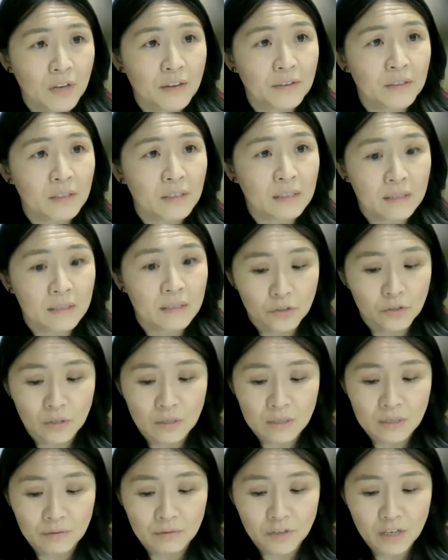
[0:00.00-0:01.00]
under
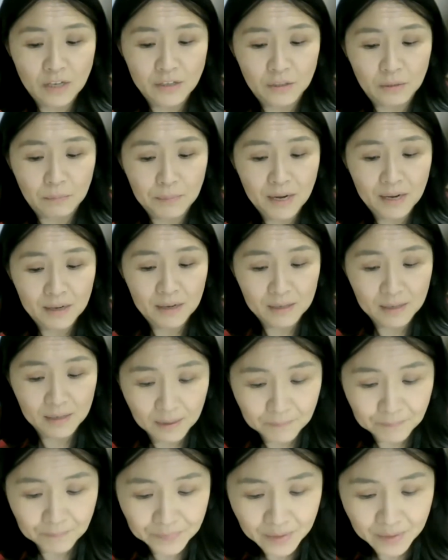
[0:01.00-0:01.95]
conditions of gender parity.